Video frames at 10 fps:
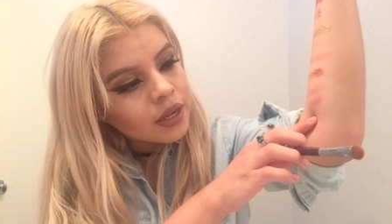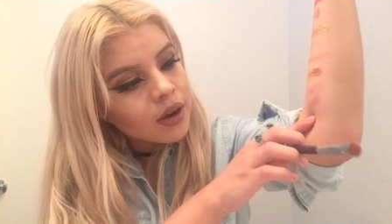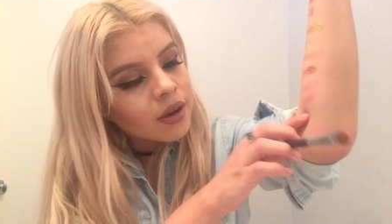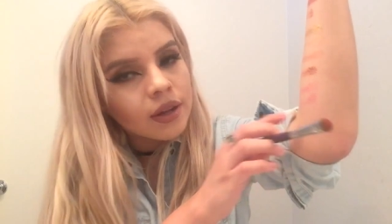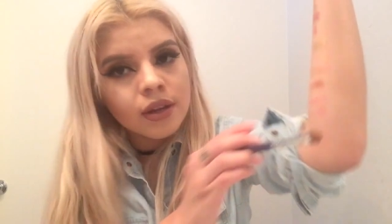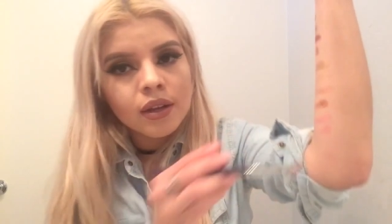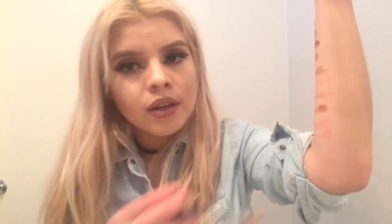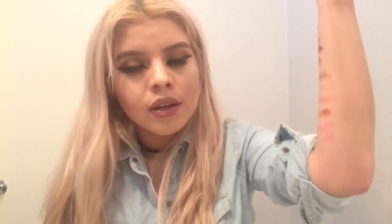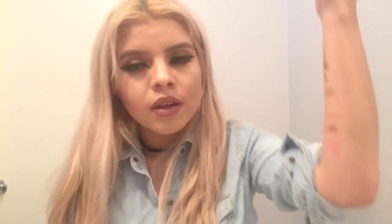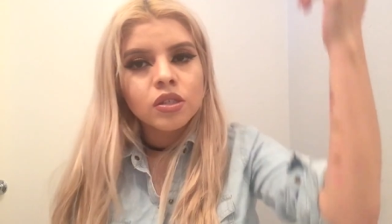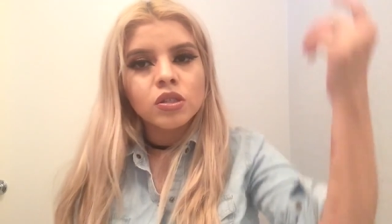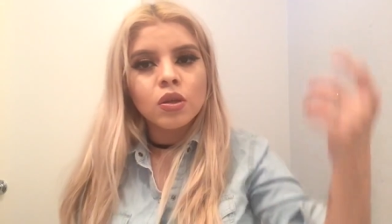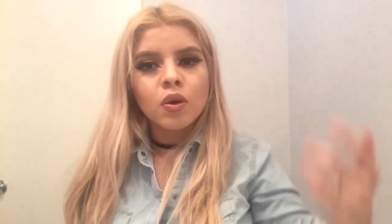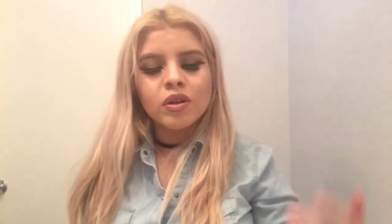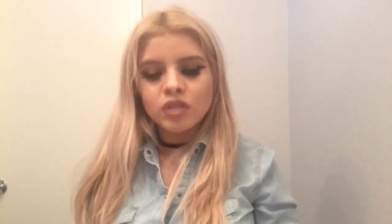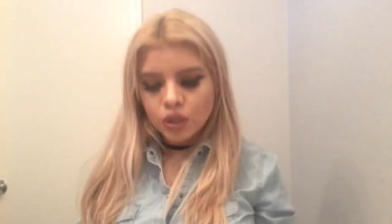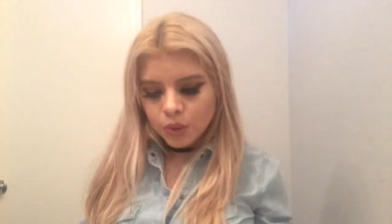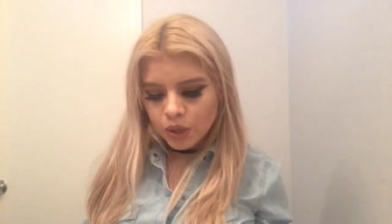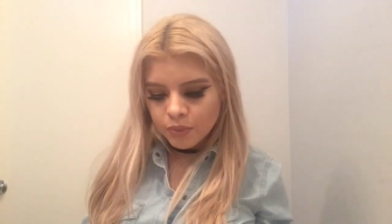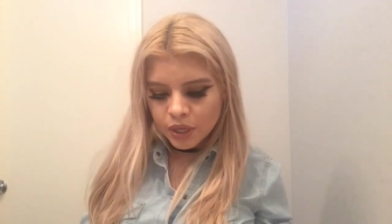I got it. So if she
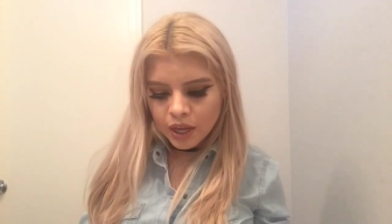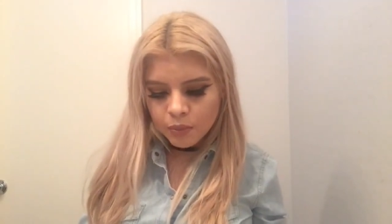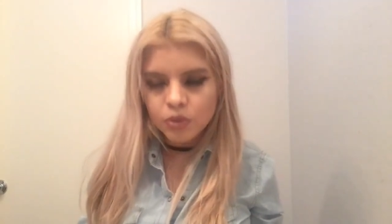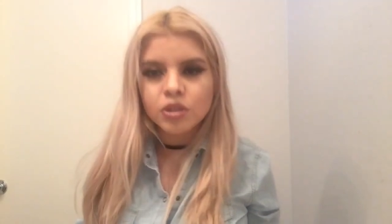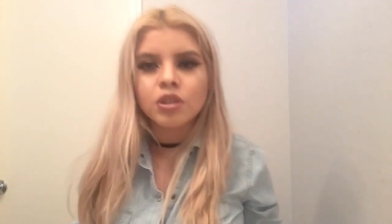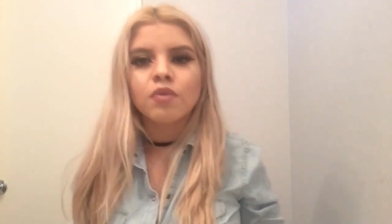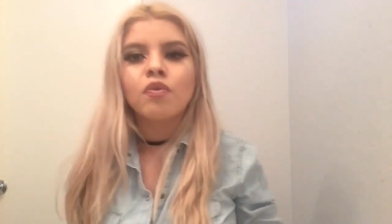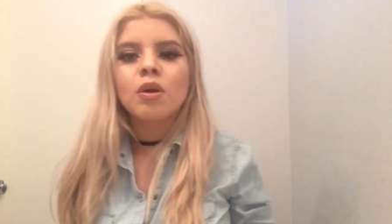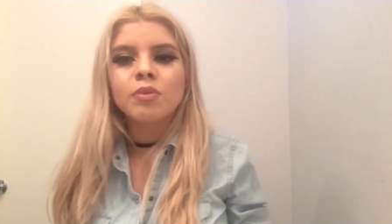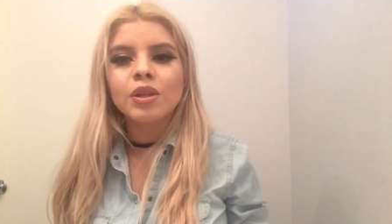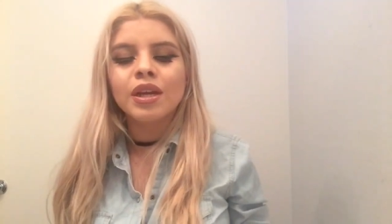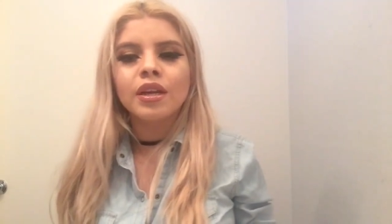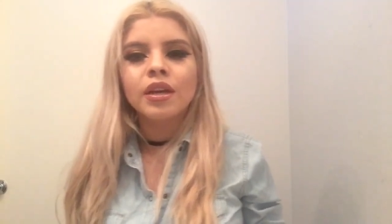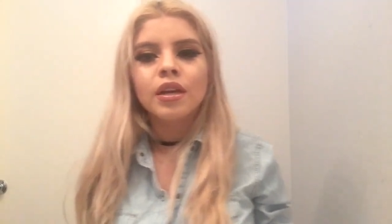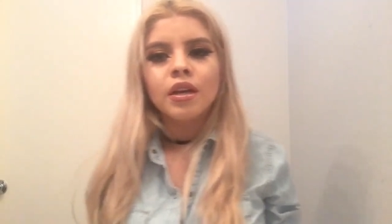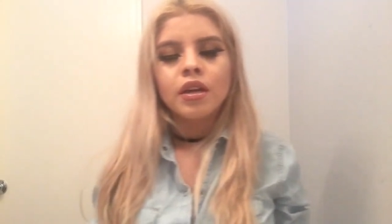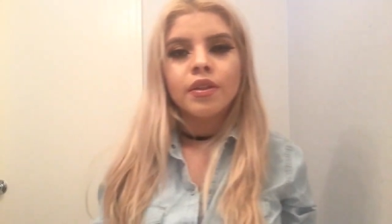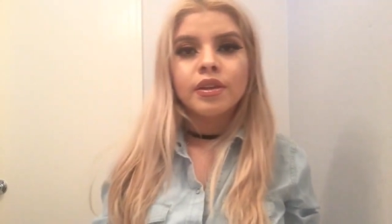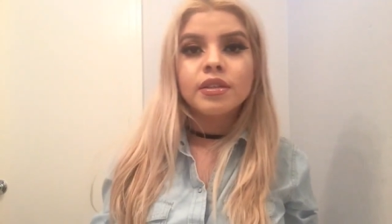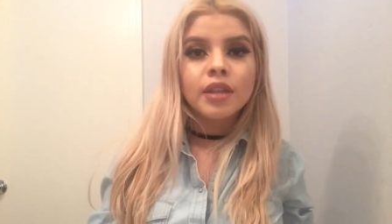would have been able to formulate
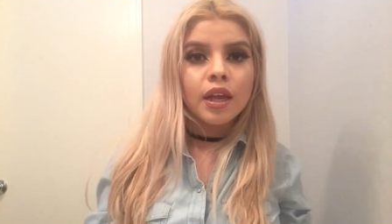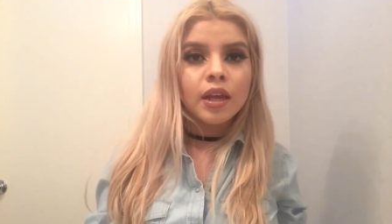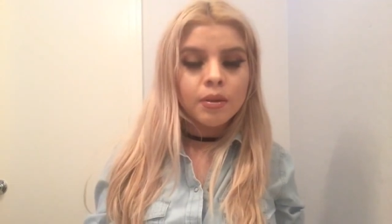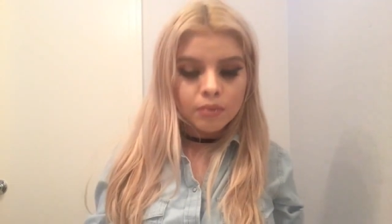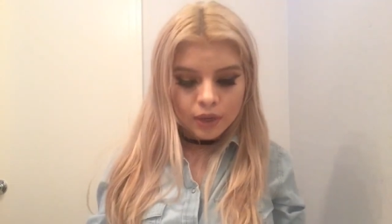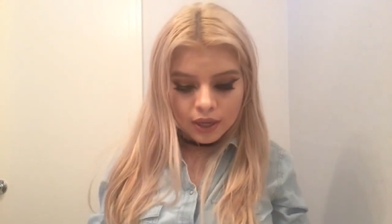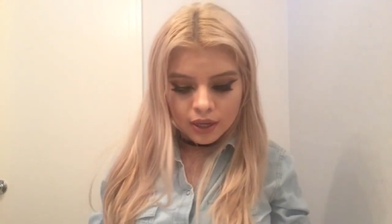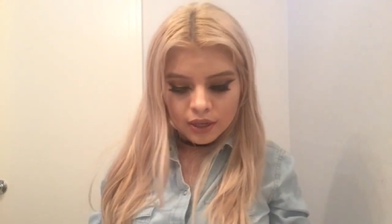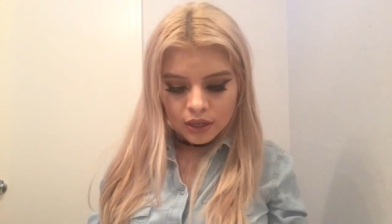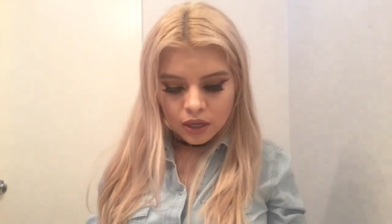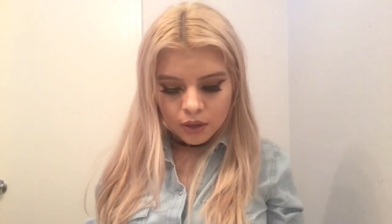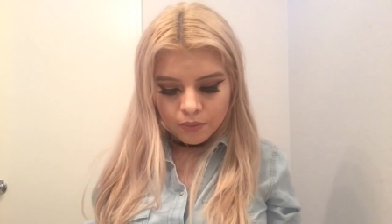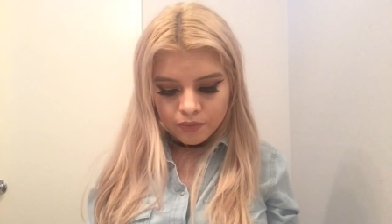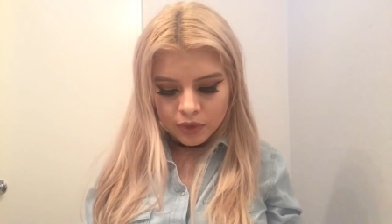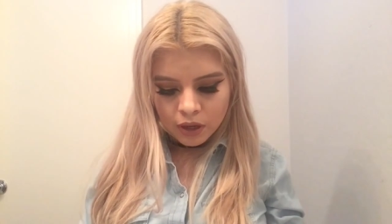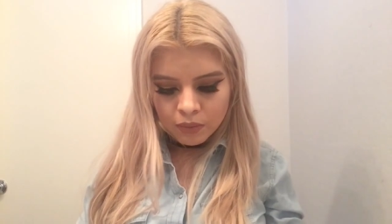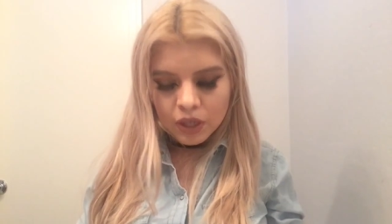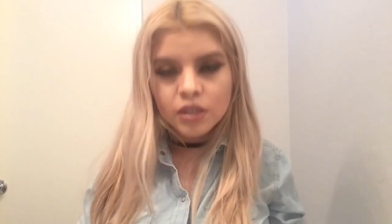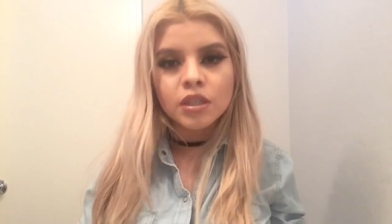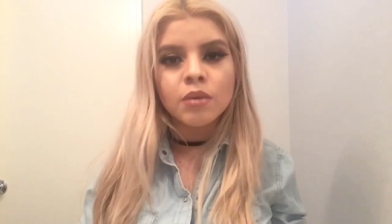the same, like
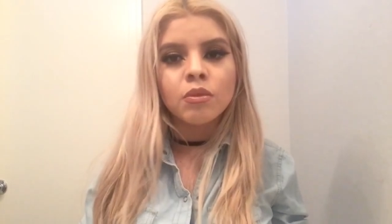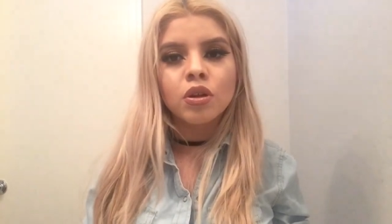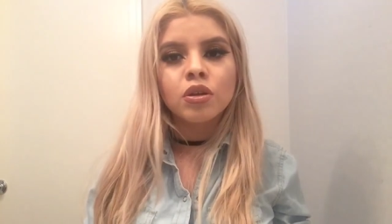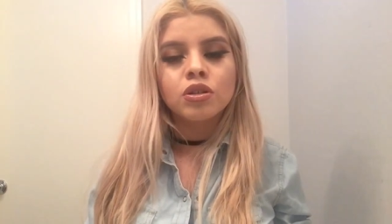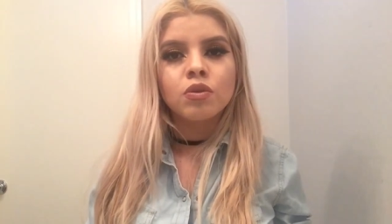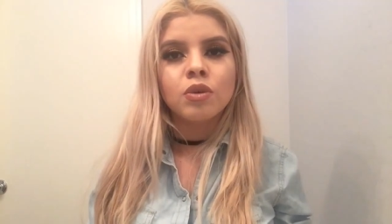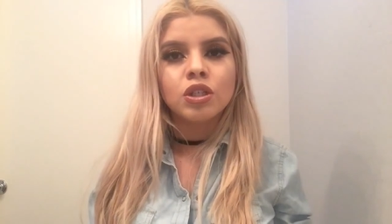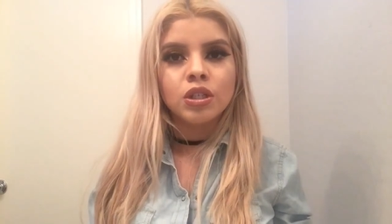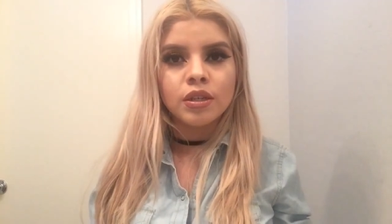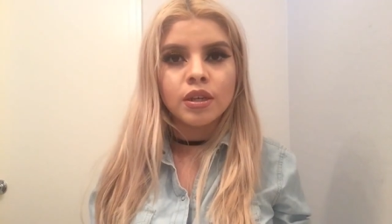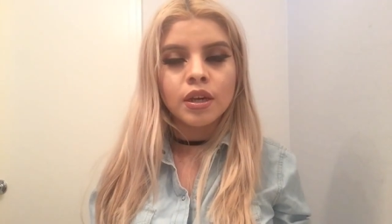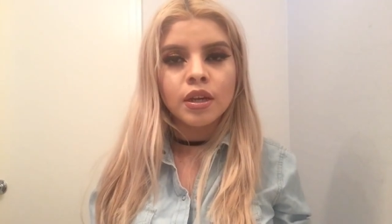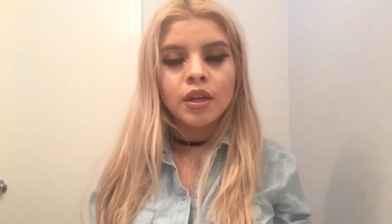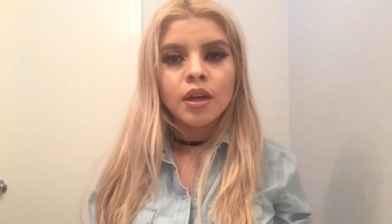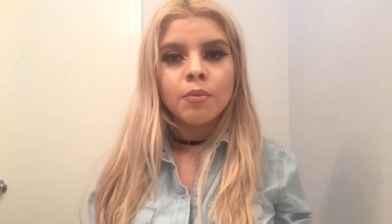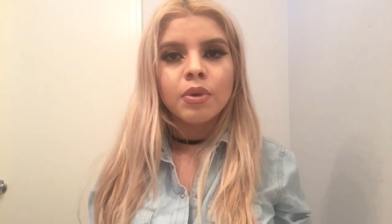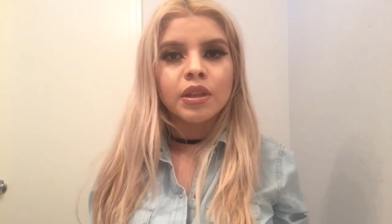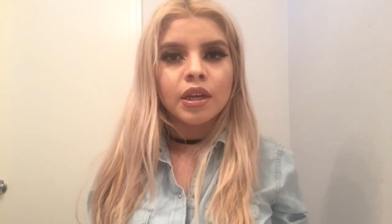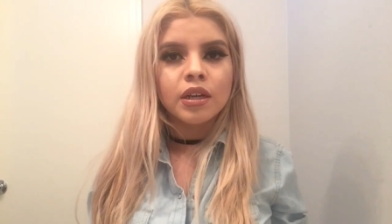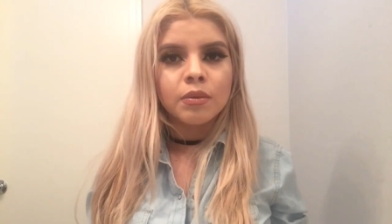something similar to what she did, but
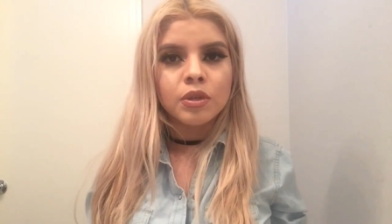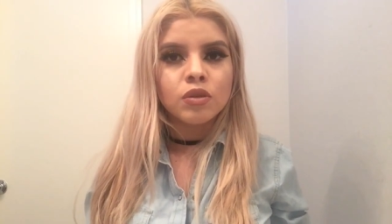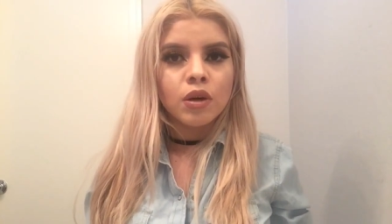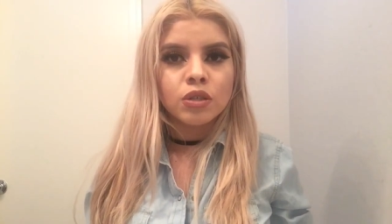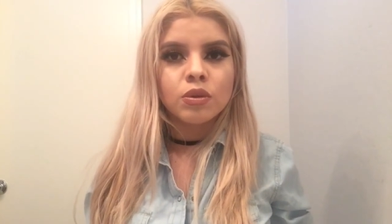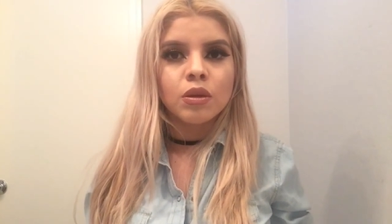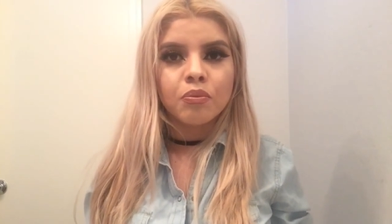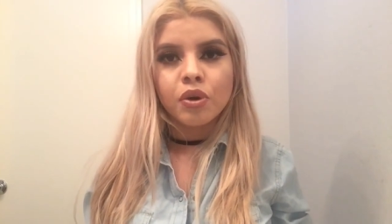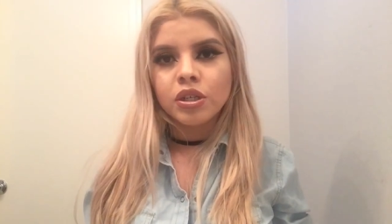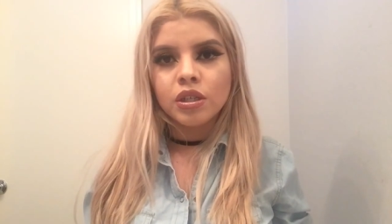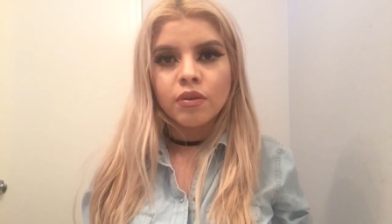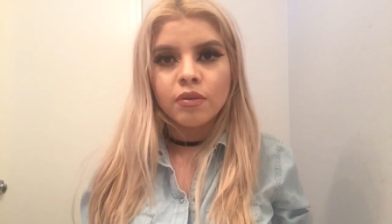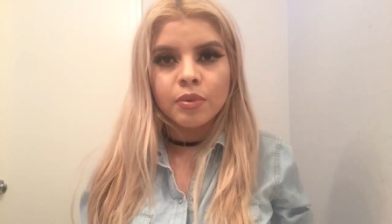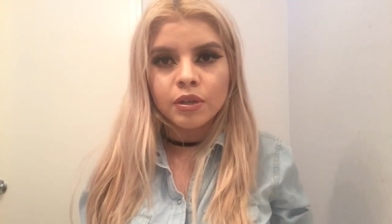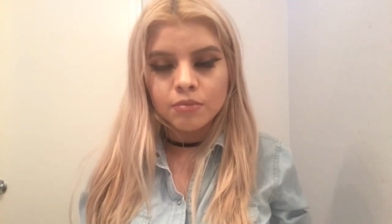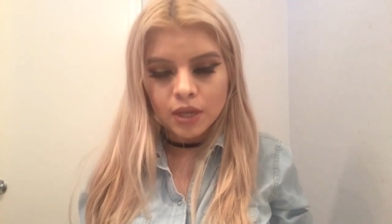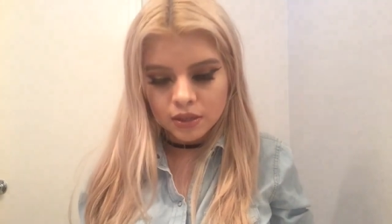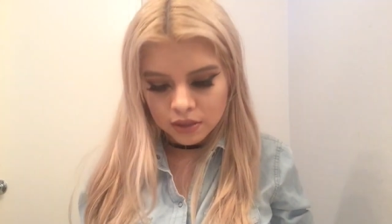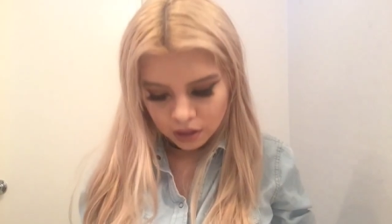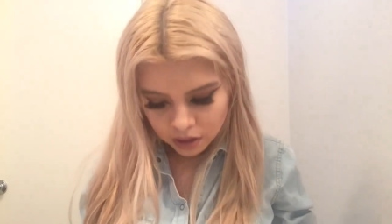that could be swatched with the brush, that would have been
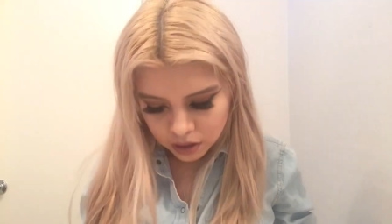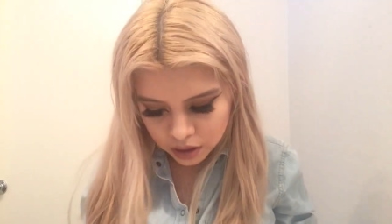amazing.